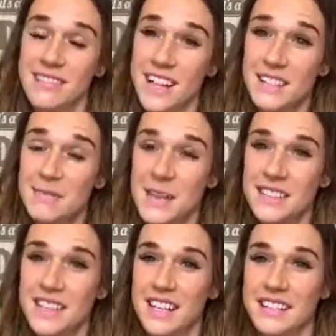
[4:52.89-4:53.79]
That's
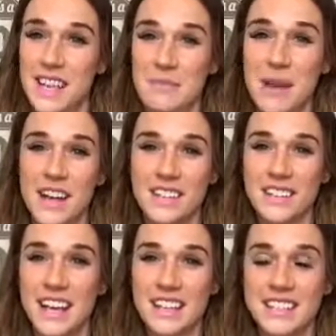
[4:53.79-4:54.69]
amazing. 10 miles.
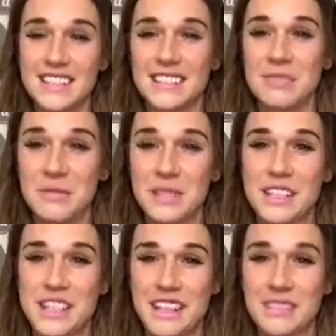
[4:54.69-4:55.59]
That is
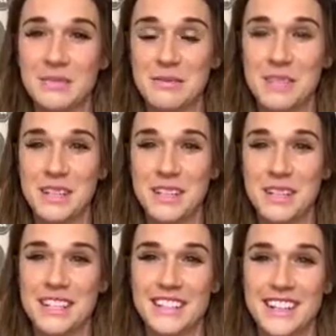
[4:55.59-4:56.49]
really, really
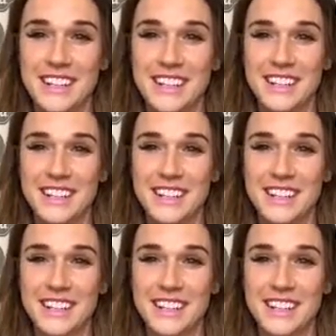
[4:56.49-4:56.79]
crazy.